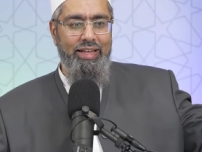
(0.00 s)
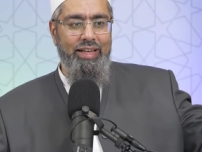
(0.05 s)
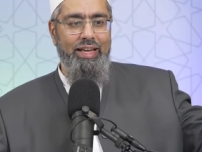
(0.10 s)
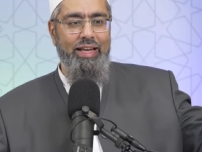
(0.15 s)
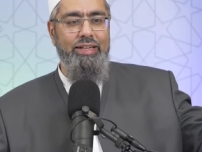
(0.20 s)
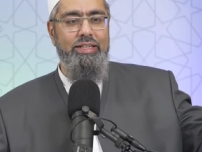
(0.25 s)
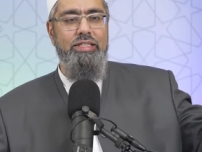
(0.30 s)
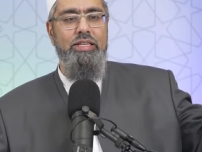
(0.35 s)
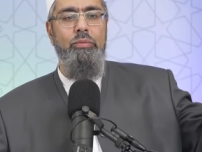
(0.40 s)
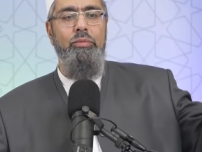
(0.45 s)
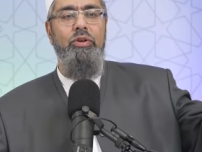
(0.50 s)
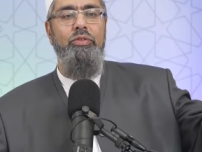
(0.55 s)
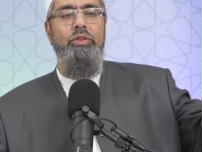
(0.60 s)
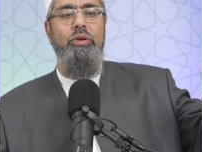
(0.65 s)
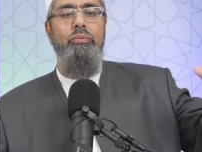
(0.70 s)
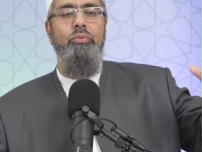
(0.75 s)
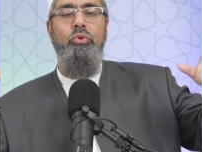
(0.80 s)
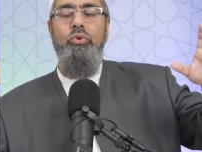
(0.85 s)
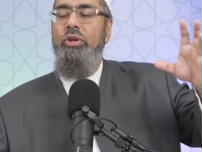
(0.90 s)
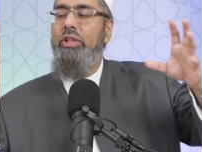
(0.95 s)
and some of
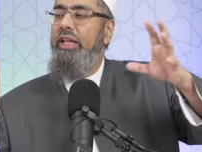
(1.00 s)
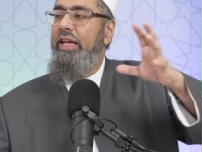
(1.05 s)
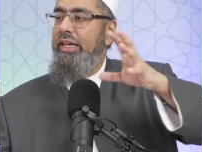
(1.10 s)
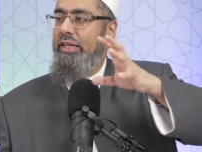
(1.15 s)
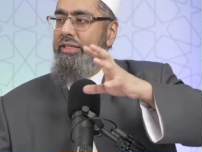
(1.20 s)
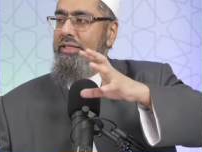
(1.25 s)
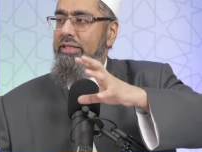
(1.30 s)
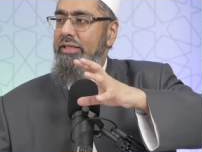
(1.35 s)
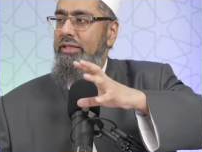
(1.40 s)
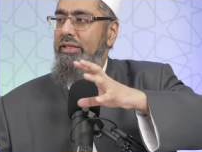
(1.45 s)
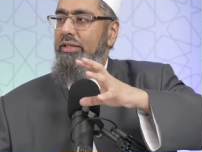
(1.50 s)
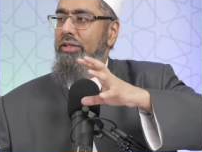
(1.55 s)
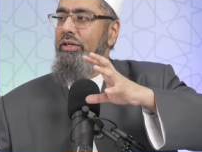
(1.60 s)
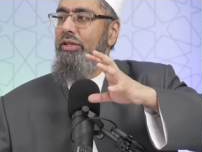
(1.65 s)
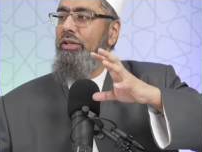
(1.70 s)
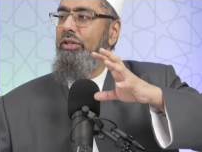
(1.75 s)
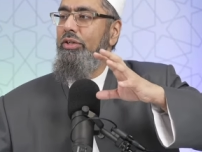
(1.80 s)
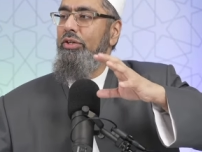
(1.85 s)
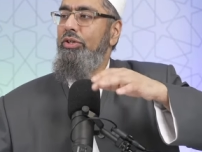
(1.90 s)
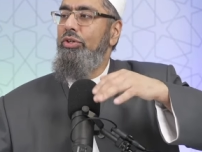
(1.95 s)
them relate
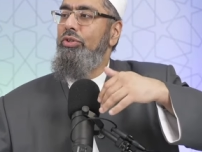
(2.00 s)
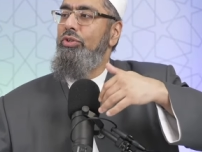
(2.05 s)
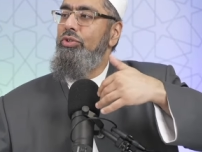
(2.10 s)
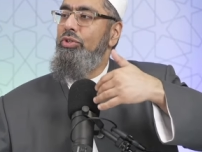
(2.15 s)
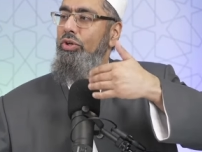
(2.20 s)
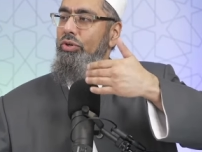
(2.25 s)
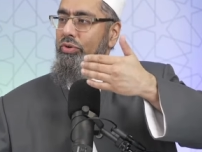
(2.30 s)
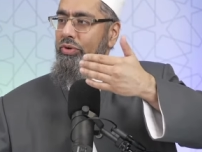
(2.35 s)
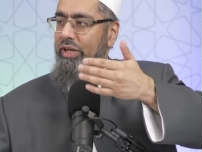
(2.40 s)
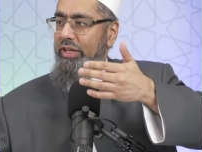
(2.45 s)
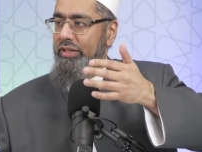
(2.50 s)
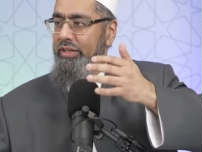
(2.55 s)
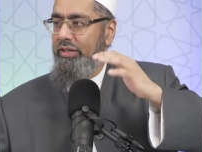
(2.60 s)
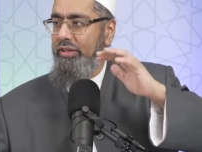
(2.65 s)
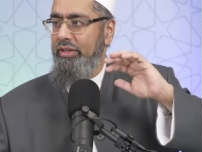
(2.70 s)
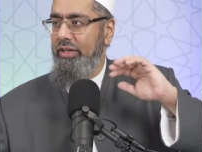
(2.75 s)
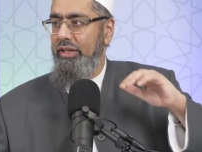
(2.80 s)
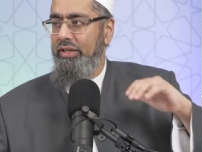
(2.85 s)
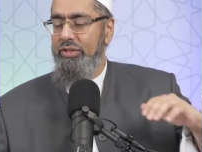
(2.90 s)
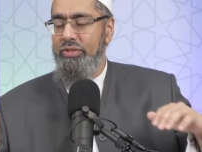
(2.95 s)
to created
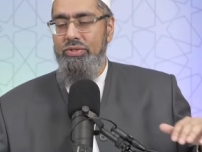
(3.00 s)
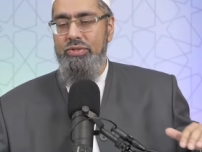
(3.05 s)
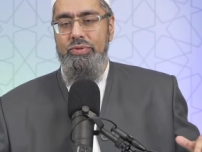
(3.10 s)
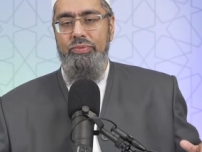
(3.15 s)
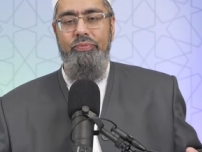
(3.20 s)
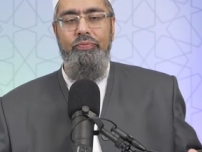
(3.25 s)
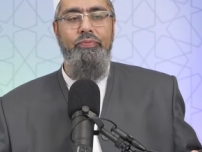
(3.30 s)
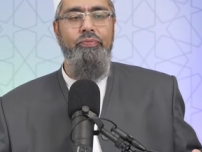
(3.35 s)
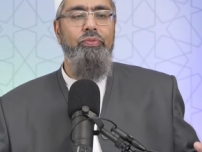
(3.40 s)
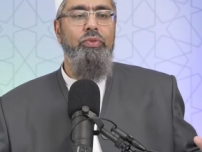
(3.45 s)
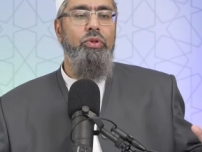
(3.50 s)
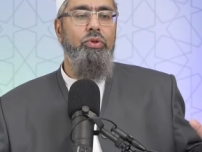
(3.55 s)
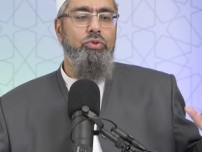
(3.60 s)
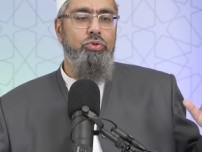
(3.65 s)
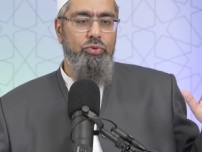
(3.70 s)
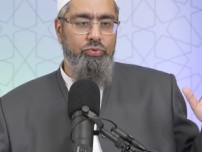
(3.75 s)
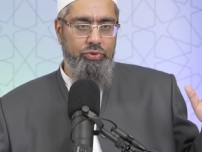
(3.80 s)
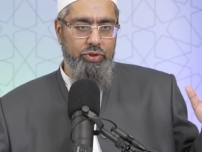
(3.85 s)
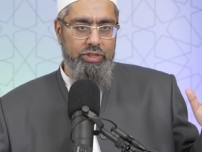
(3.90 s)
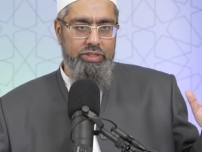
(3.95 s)
things.
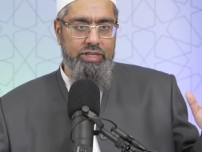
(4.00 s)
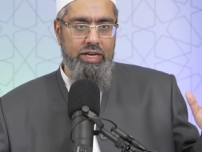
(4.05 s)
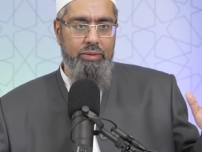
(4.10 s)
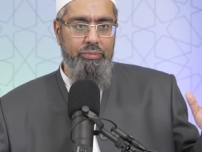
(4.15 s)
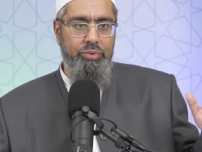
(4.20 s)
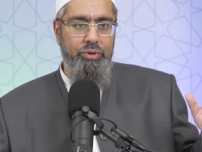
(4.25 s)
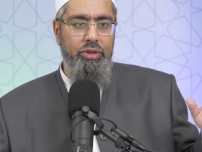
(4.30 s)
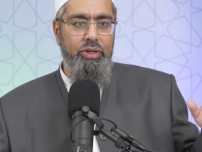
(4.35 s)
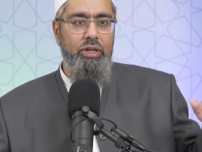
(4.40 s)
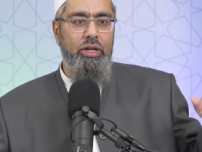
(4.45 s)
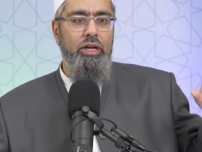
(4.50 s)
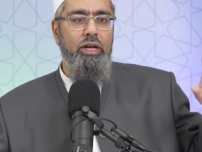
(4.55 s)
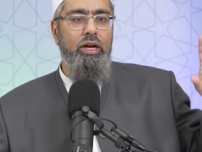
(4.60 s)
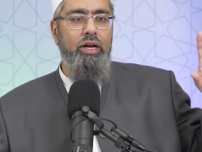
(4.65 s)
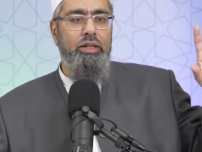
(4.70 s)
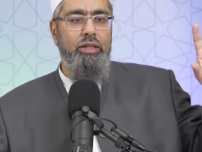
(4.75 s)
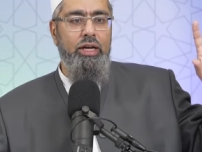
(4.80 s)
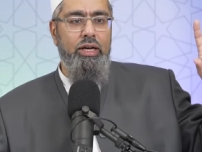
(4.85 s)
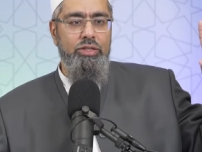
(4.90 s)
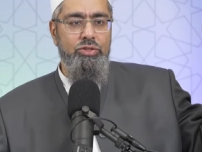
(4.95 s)
So, for example,
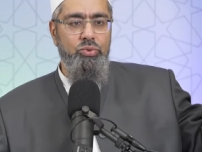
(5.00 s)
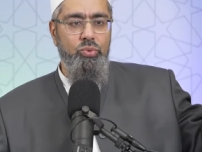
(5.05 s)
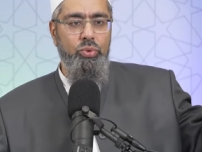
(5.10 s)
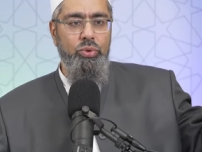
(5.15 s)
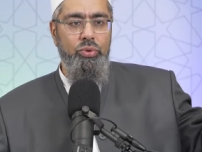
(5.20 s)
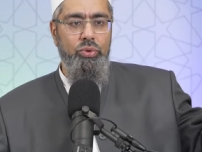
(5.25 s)
Allah's